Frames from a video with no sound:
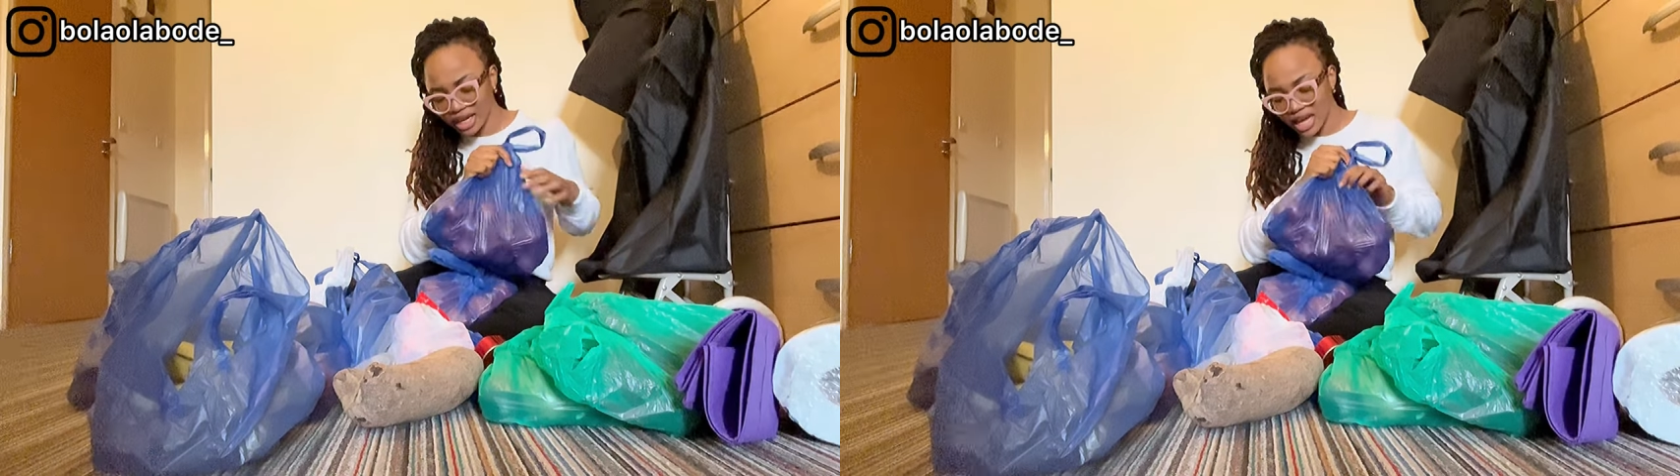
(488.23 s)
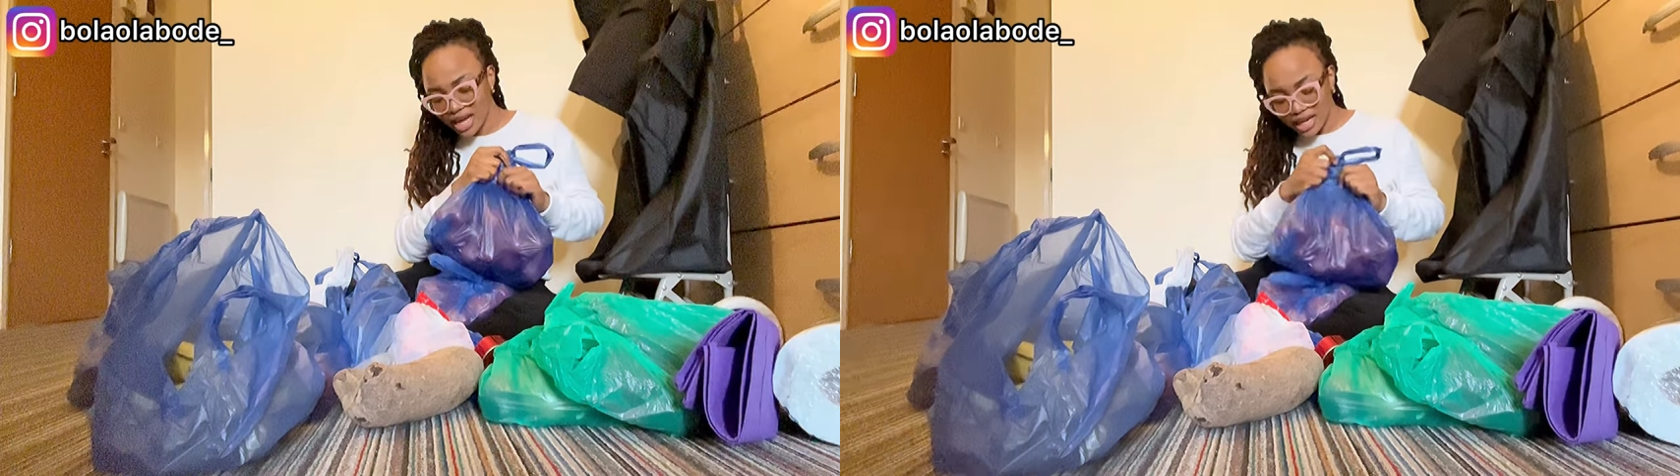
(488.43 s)

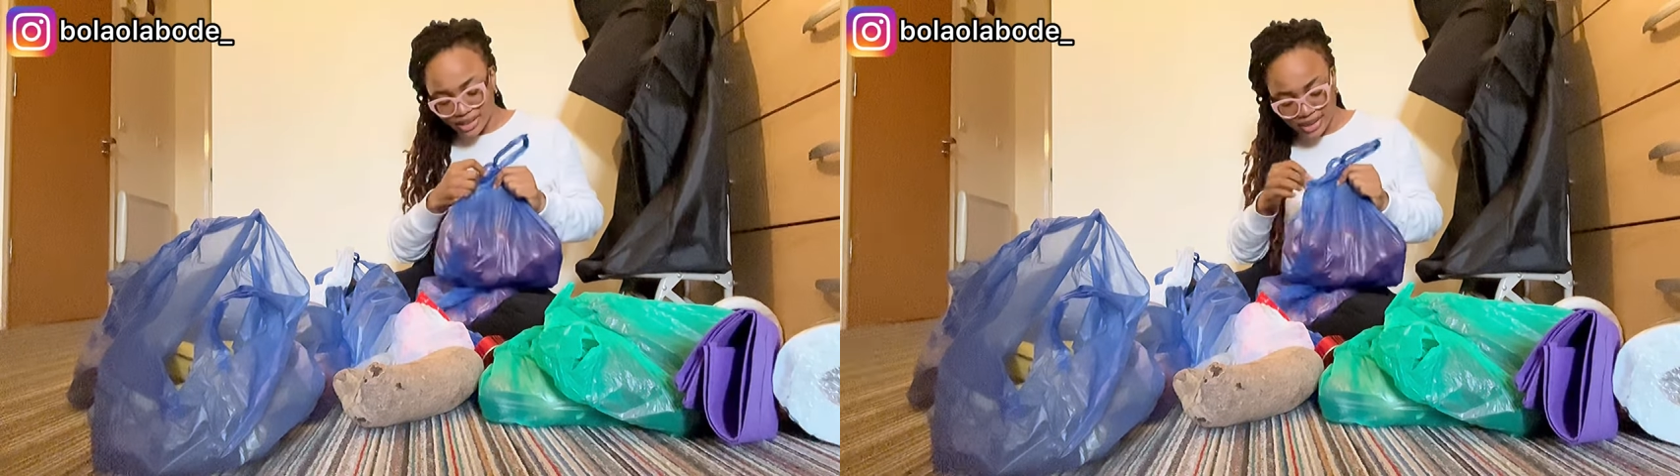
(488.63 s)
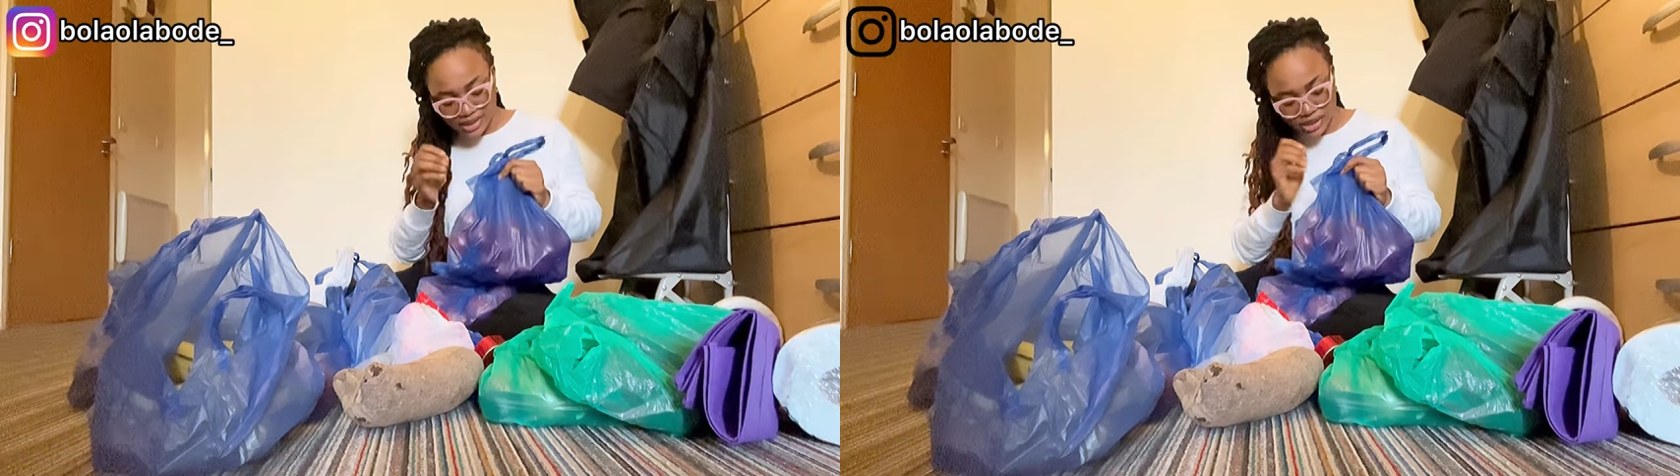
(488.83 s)

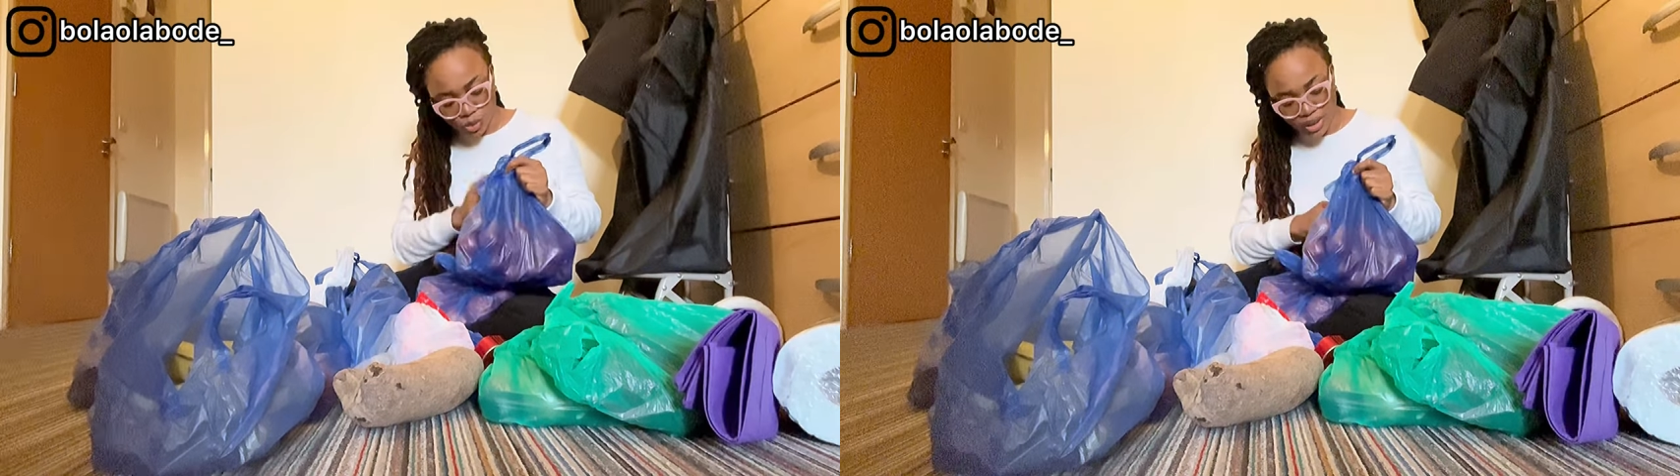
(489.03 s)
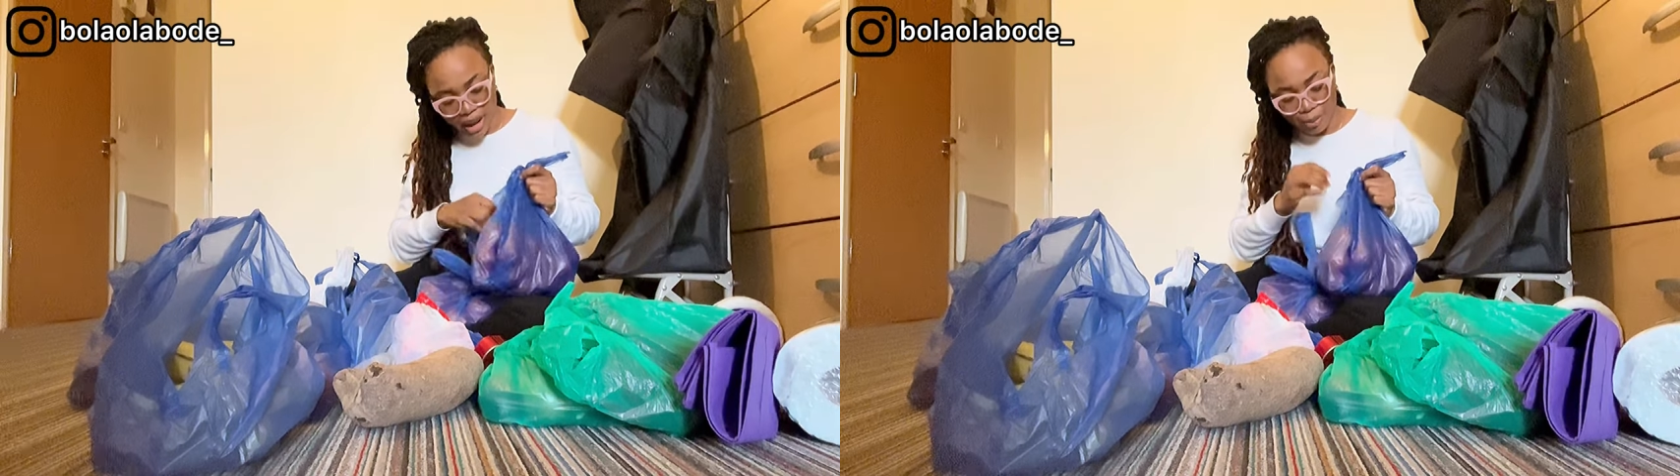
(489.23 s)
This is the
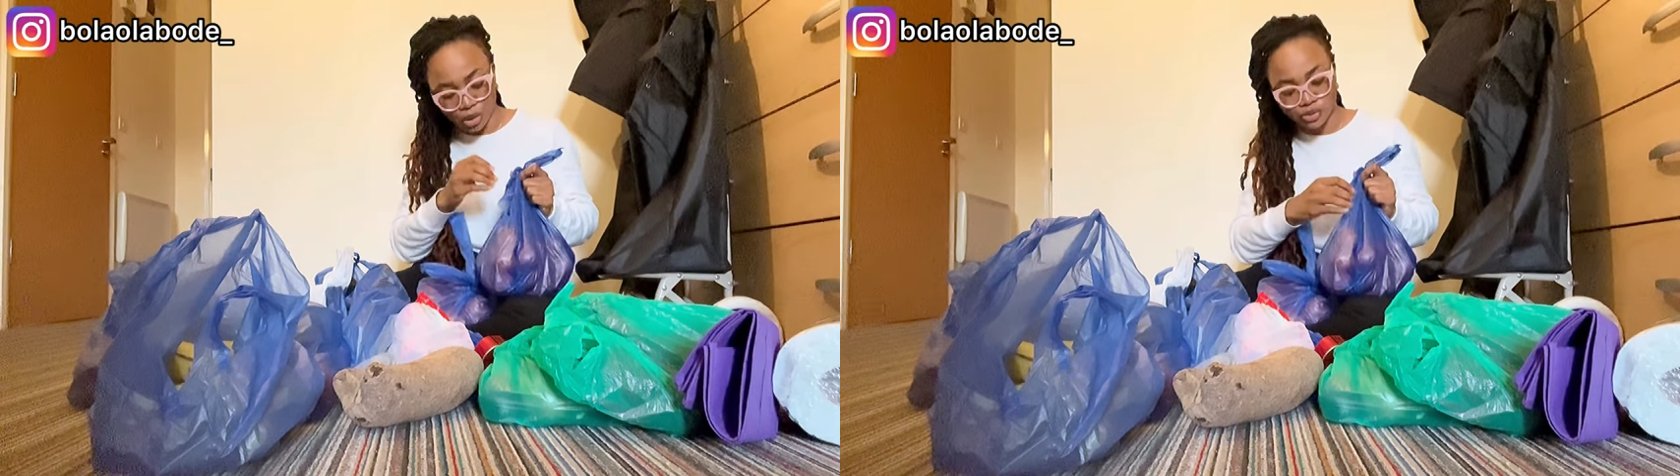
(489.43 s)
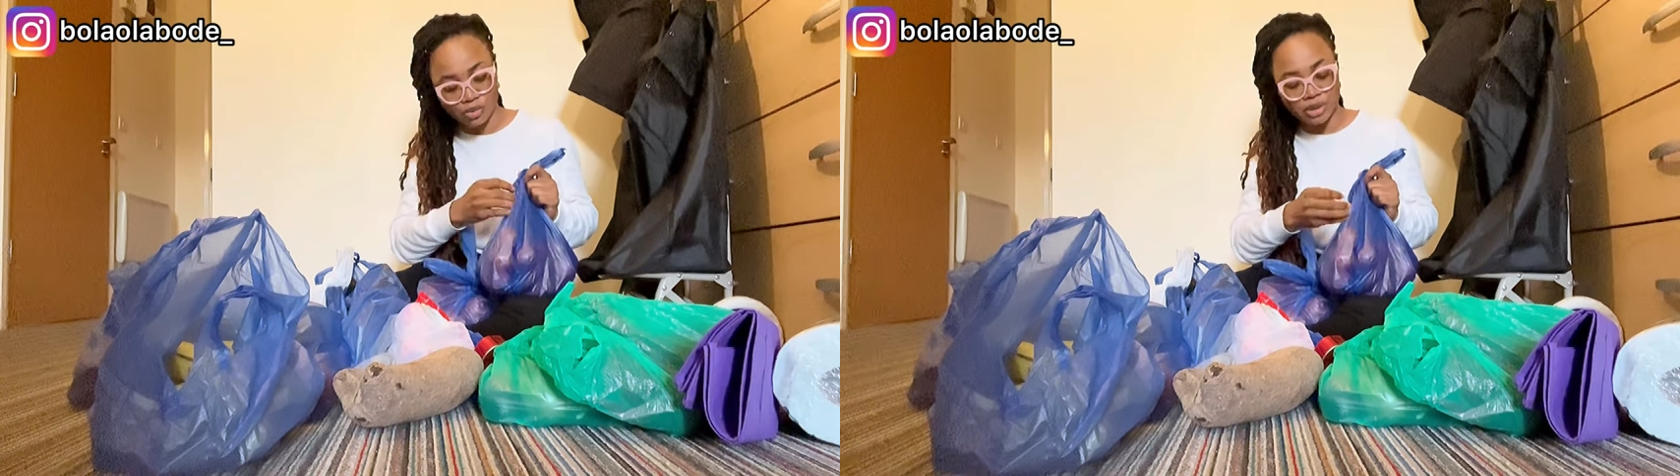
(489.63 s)
one I
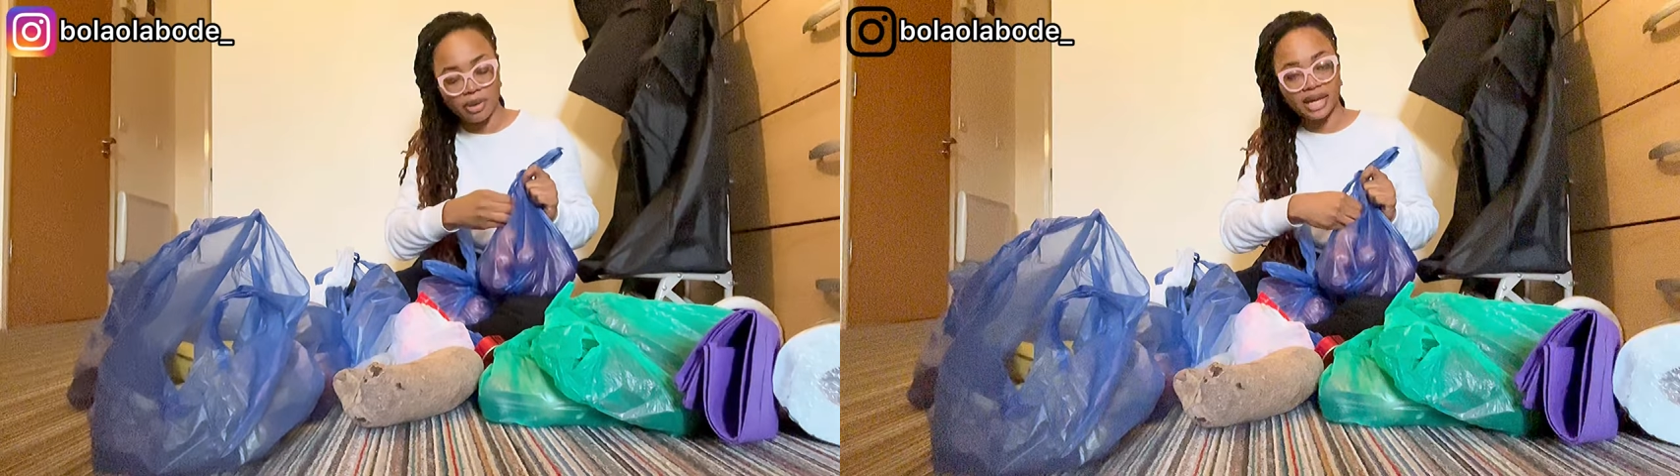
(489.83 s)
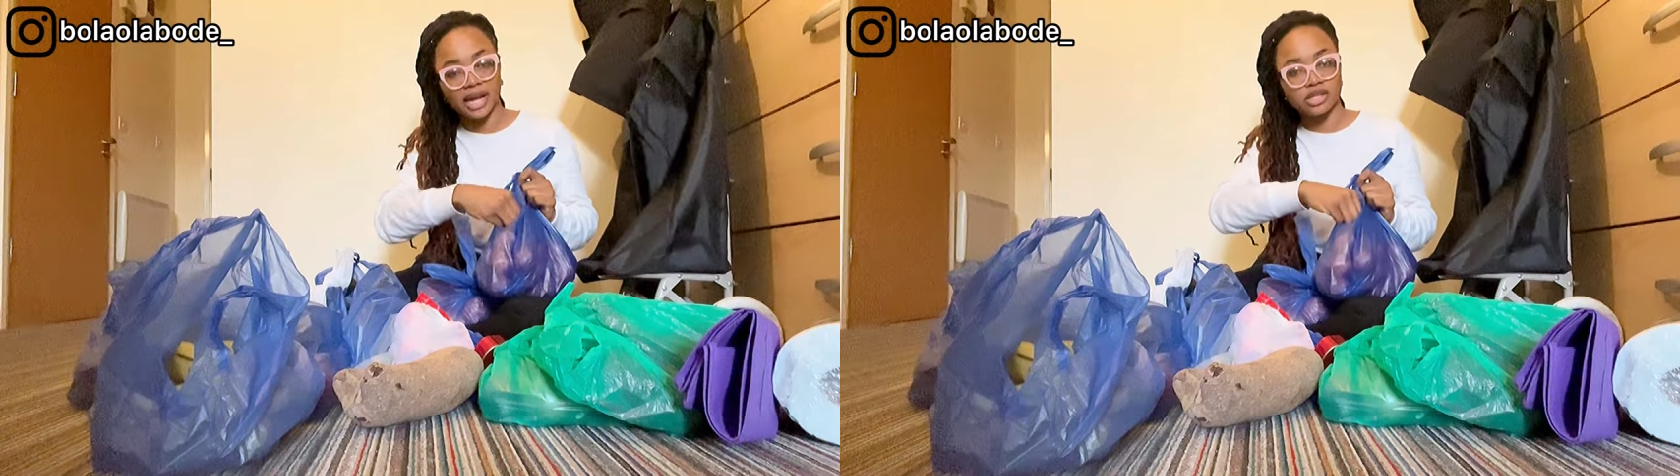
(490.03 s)
bought from the
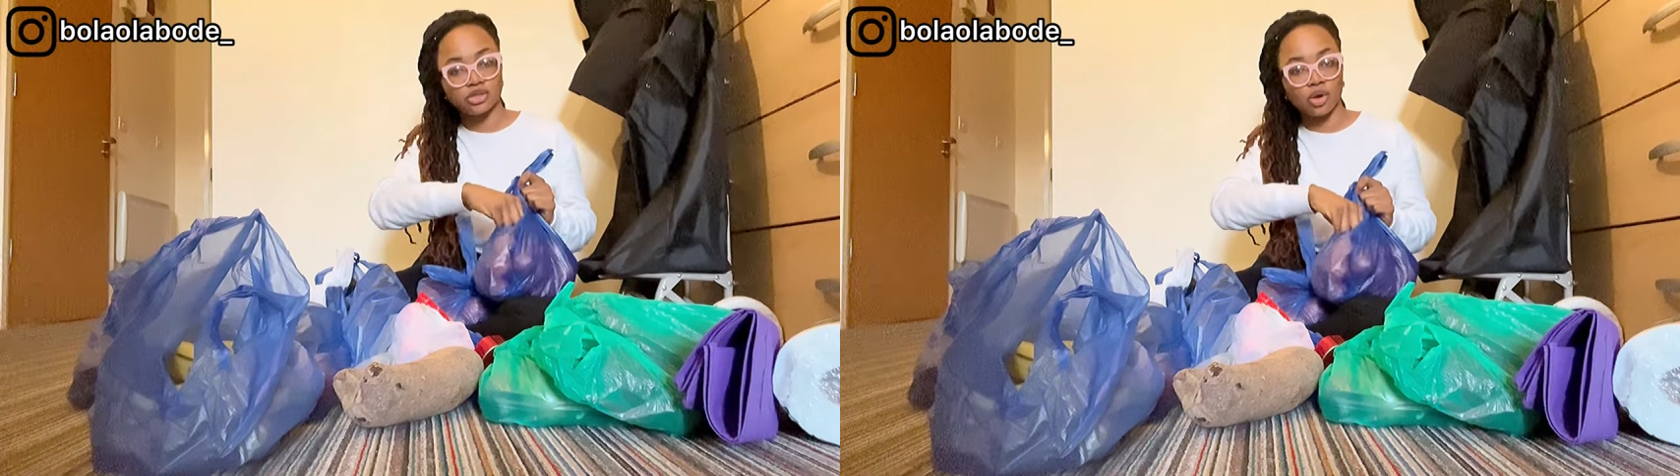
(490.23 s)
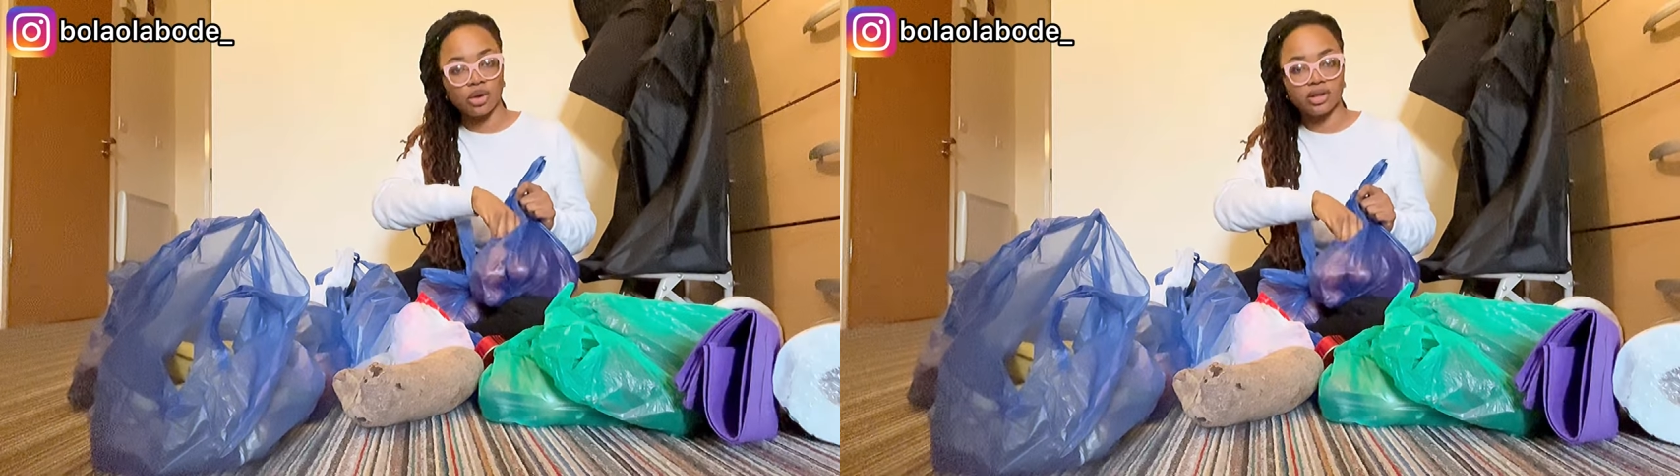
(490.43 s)
market
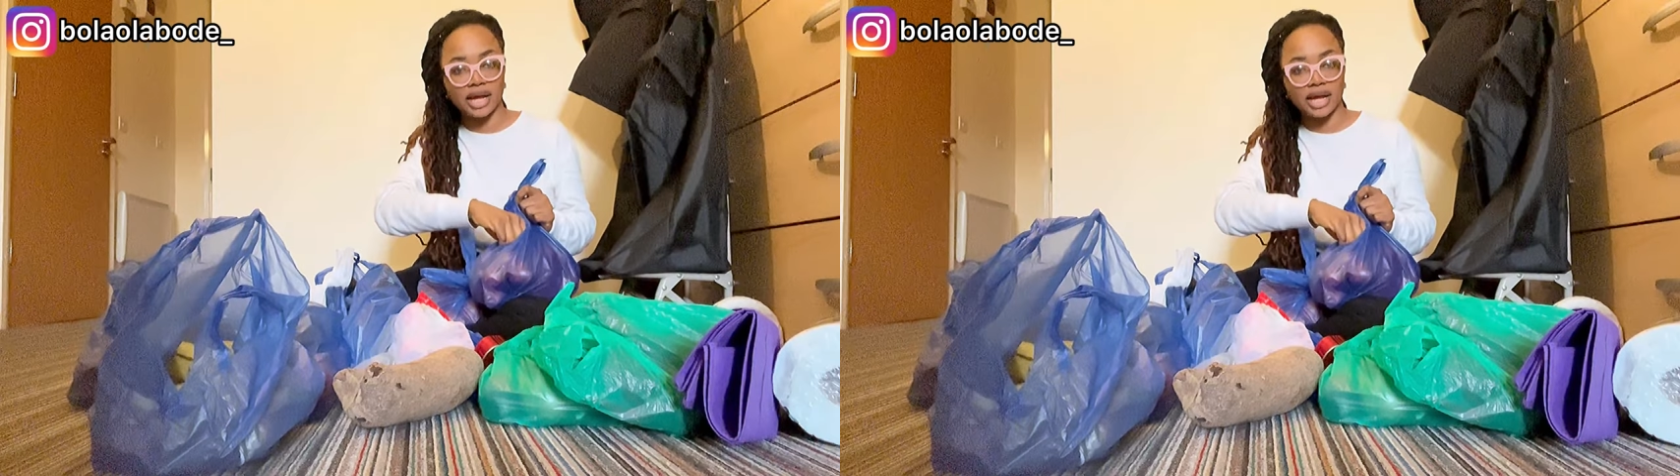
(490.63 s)
store,